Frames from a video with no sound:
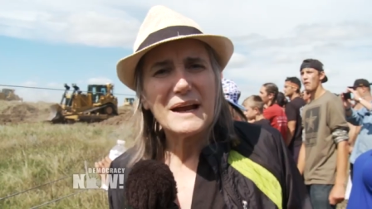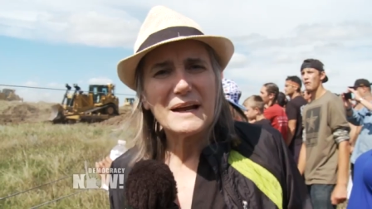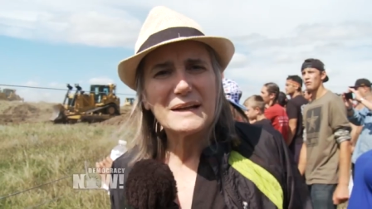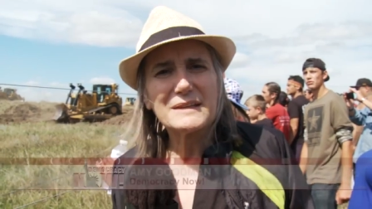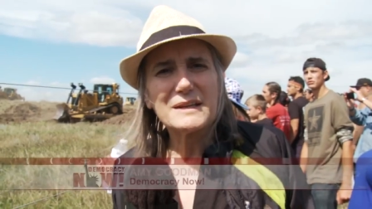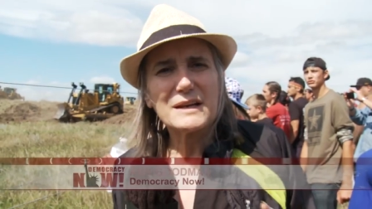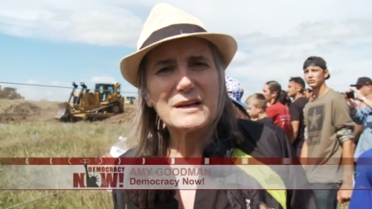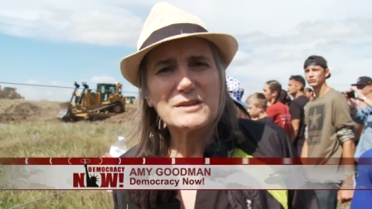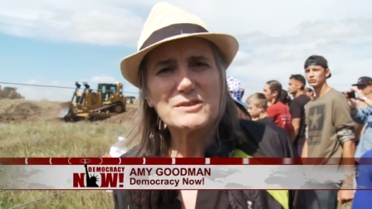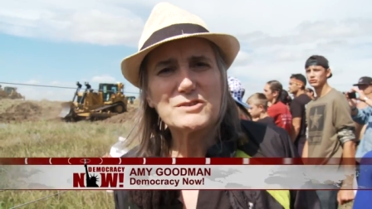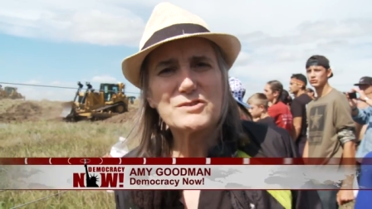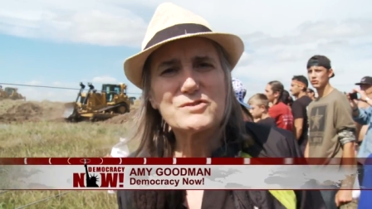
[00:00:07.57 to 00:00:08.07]
at
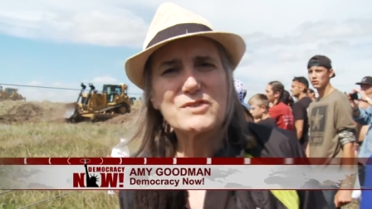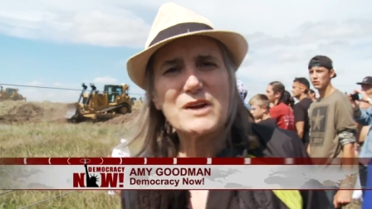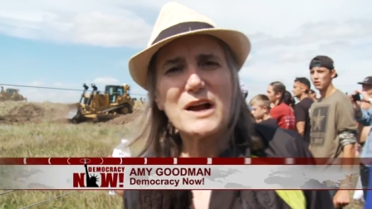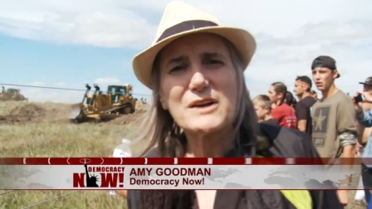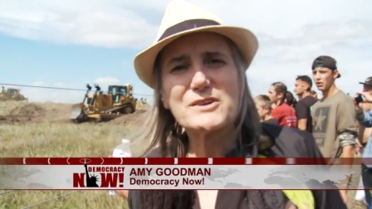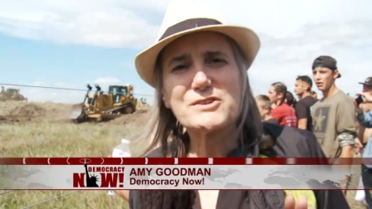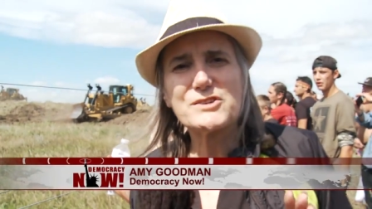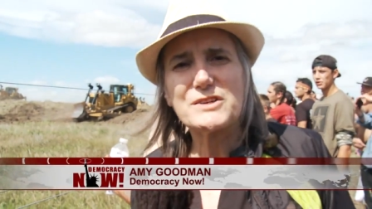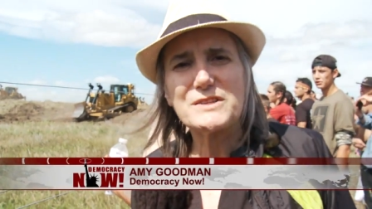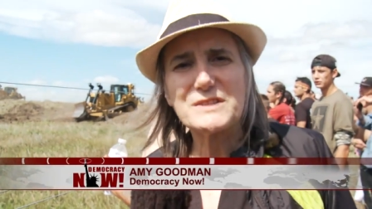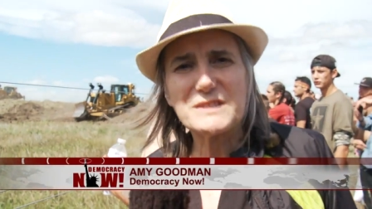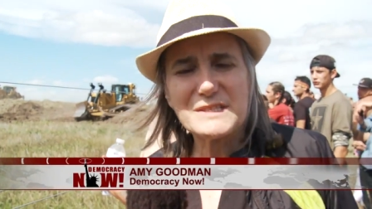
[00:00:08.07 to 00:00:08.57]
the
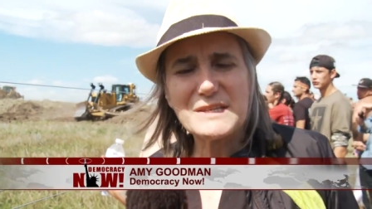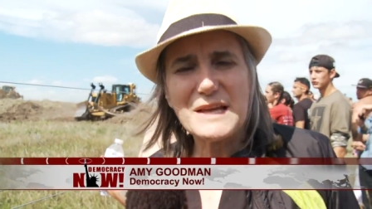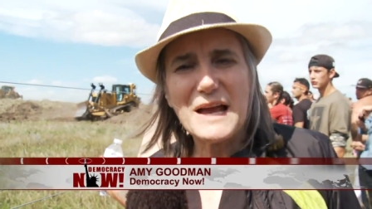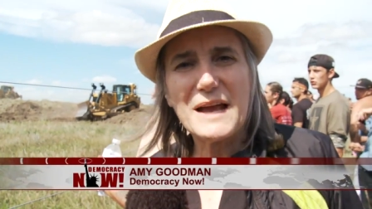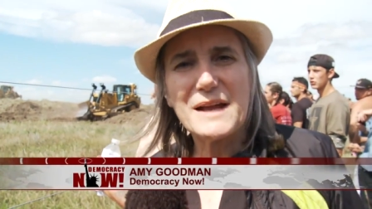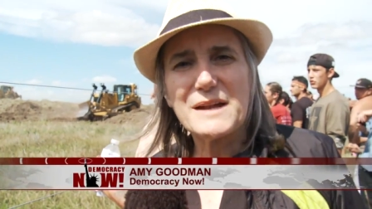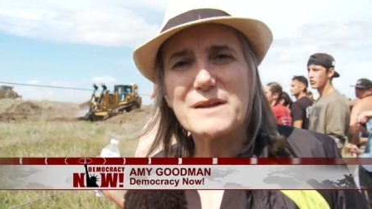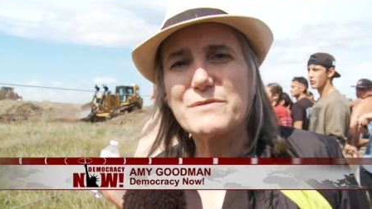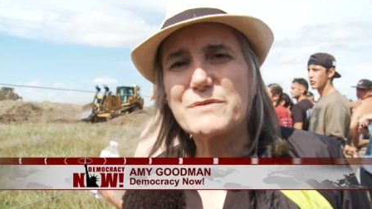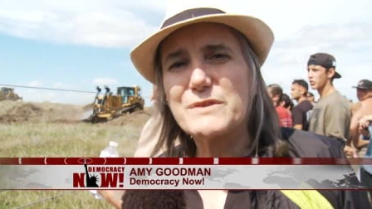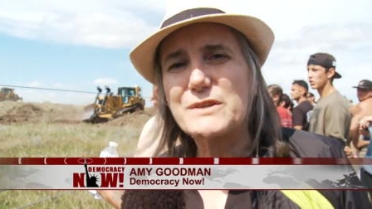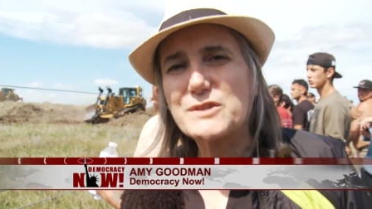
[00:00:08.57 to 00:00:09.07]
construction
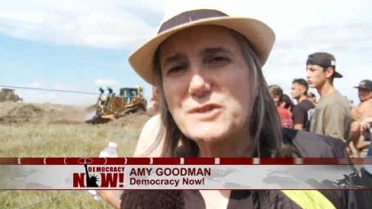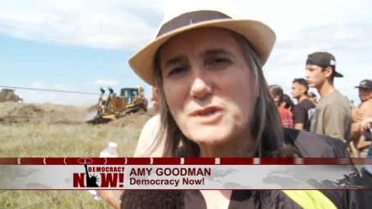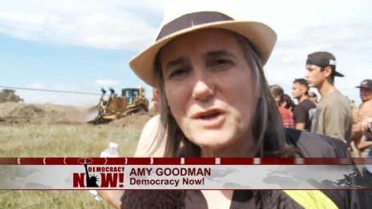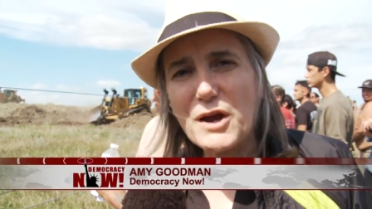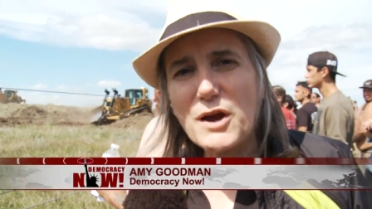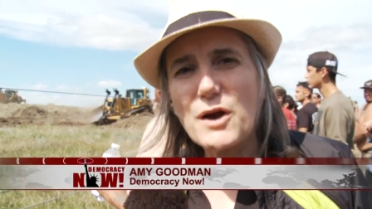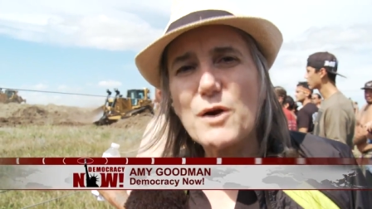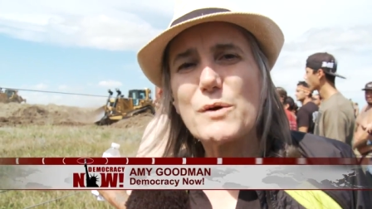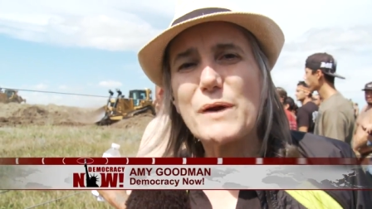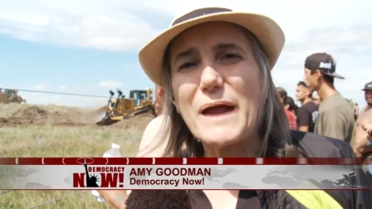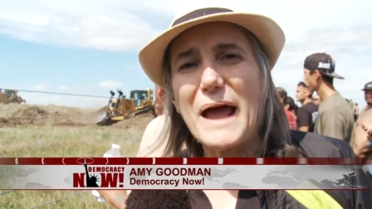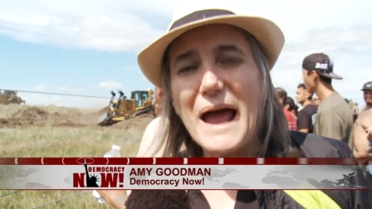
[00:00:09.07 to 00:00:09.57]
site of the
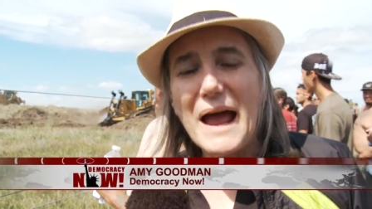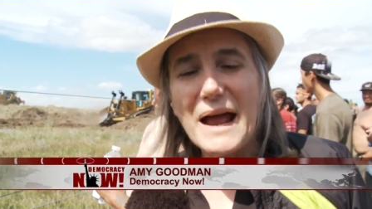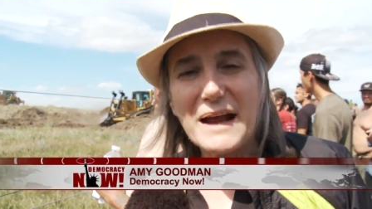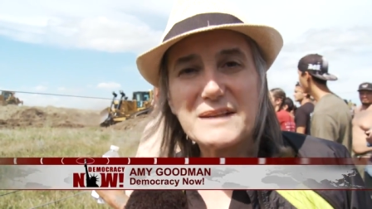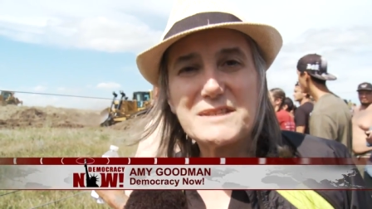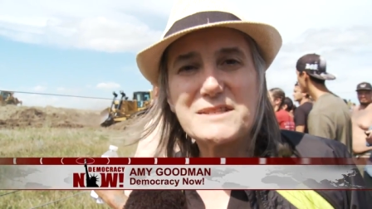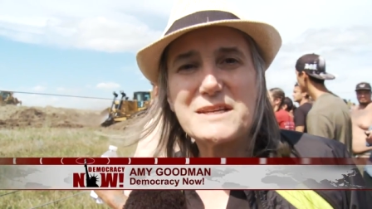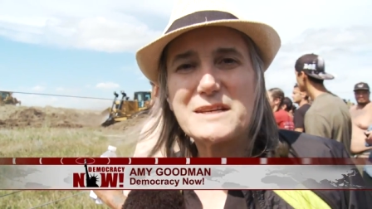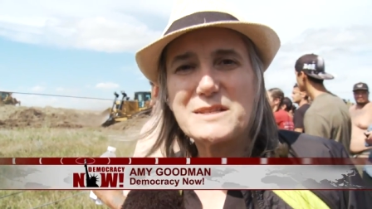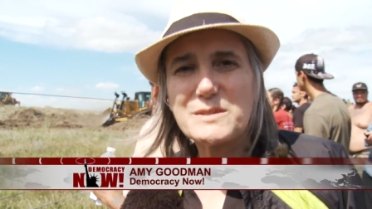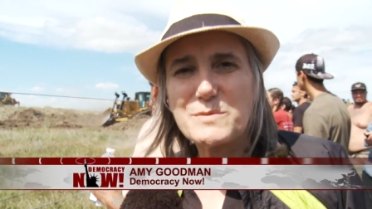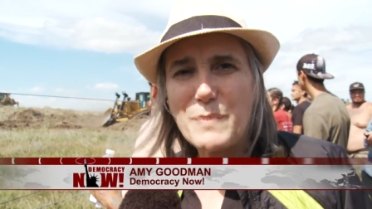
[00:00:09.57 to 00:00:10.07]
Dakota
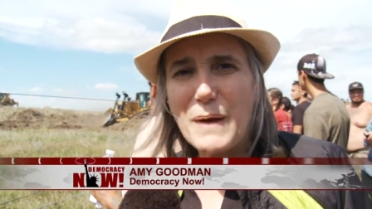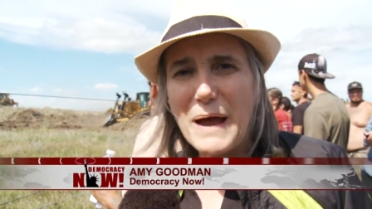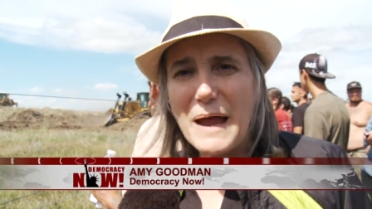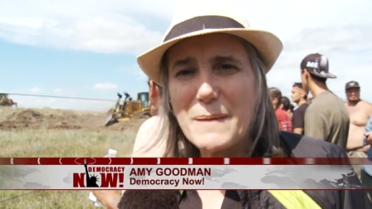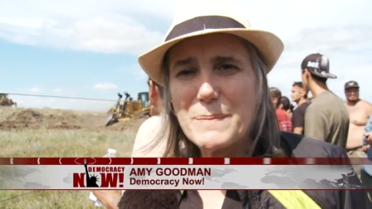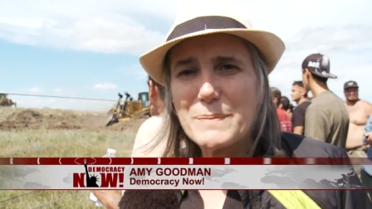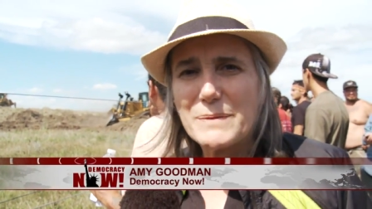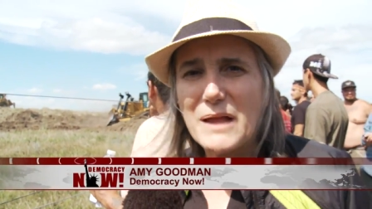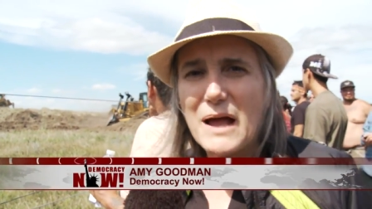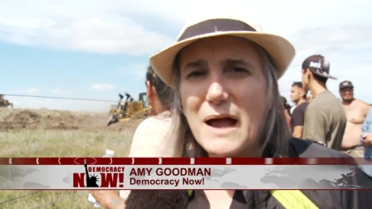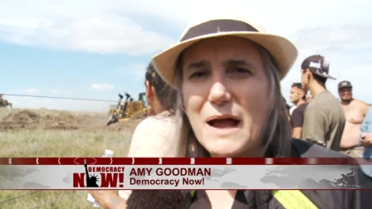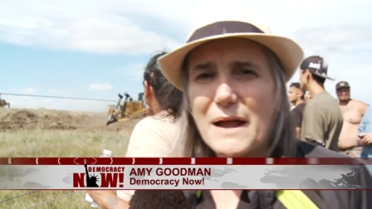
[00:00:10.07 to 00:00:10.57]
Access
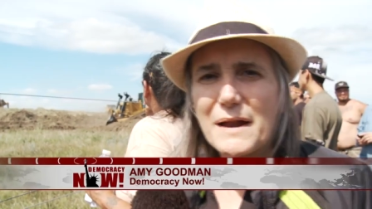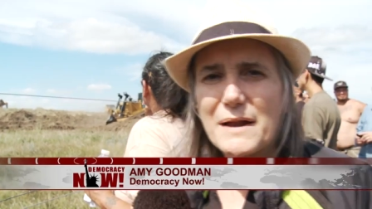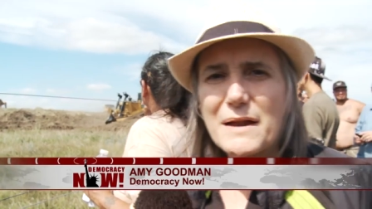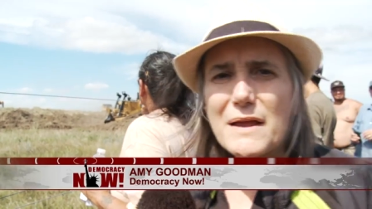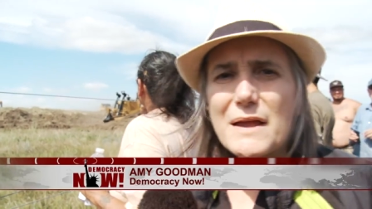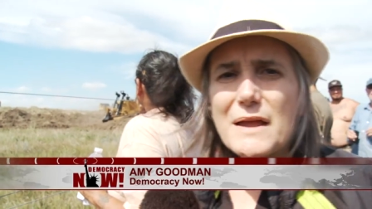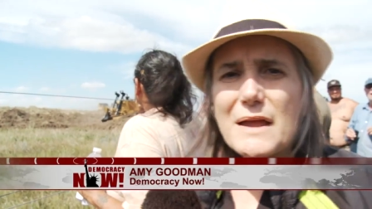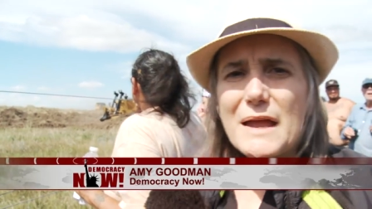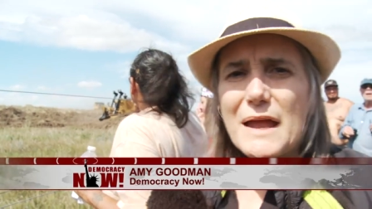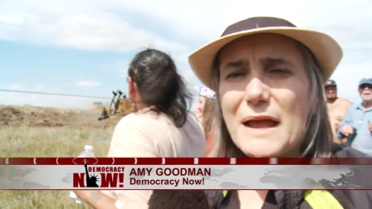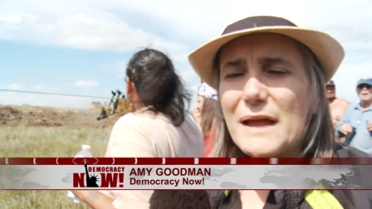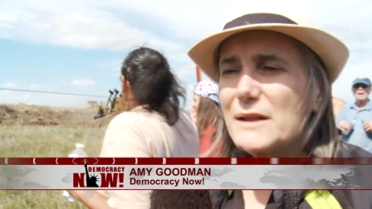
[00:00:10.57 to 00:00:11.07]
Pipeline.
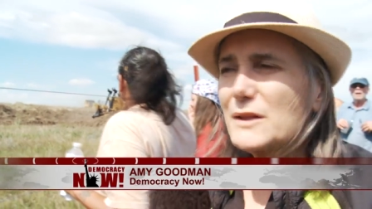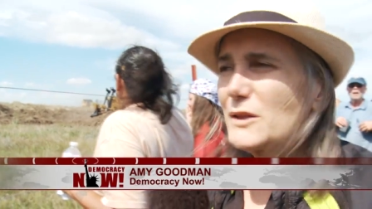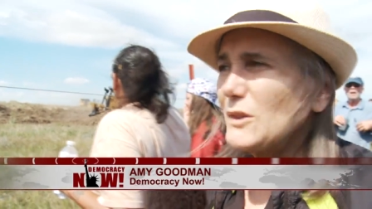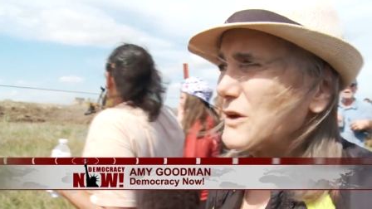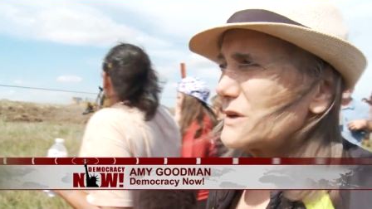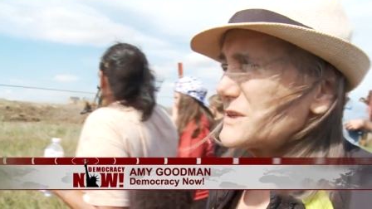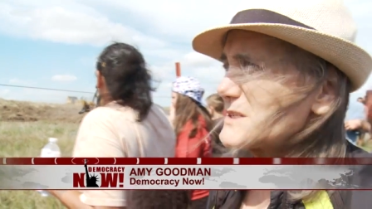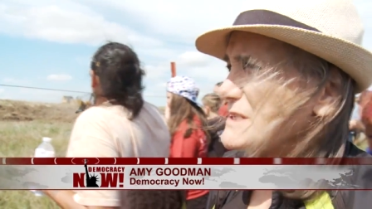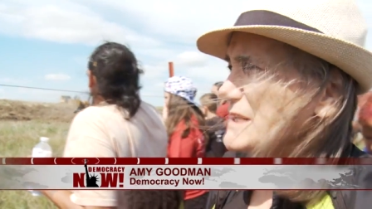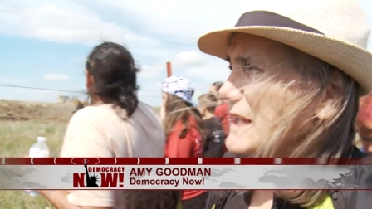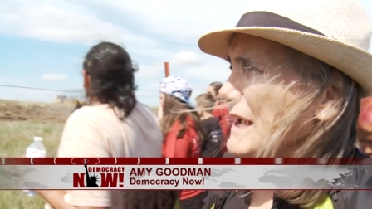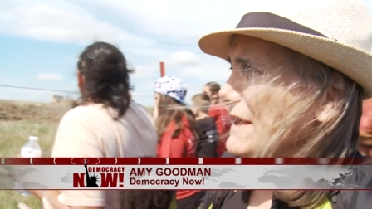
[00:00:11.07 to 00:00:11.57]
It
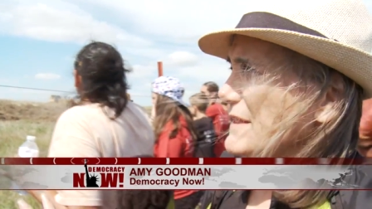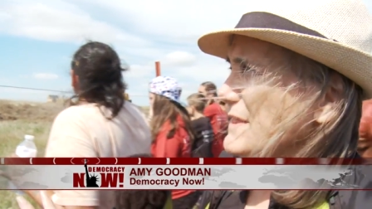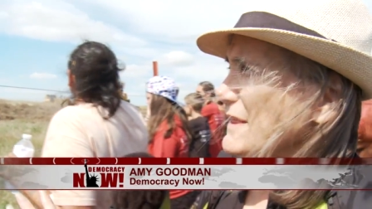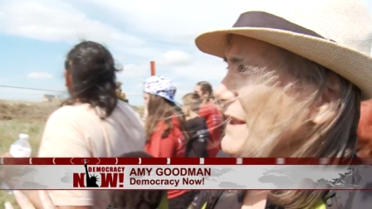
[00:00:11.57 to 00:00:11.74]
looks like